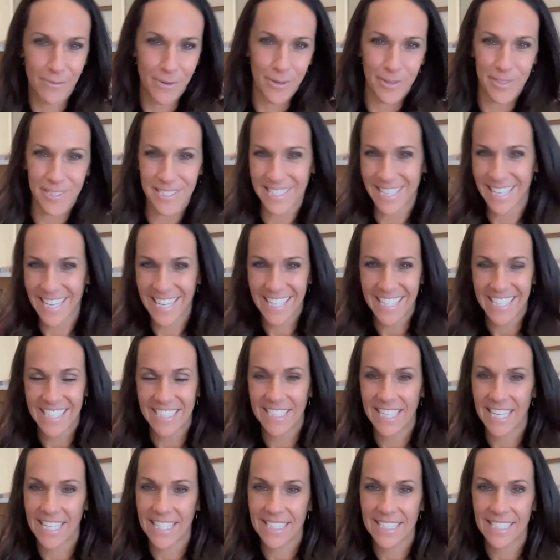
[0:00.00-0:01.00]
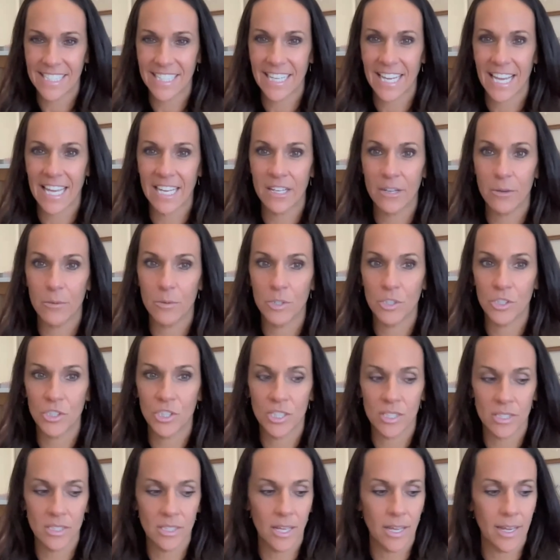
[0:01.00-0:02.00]
and we were singing and dancing. And it was
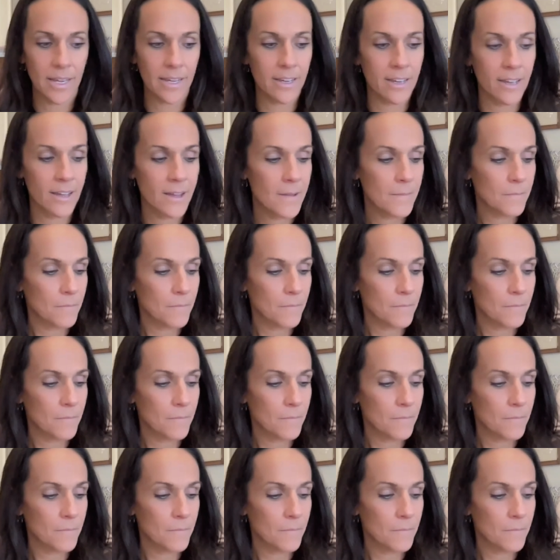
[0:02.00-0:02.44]
just like,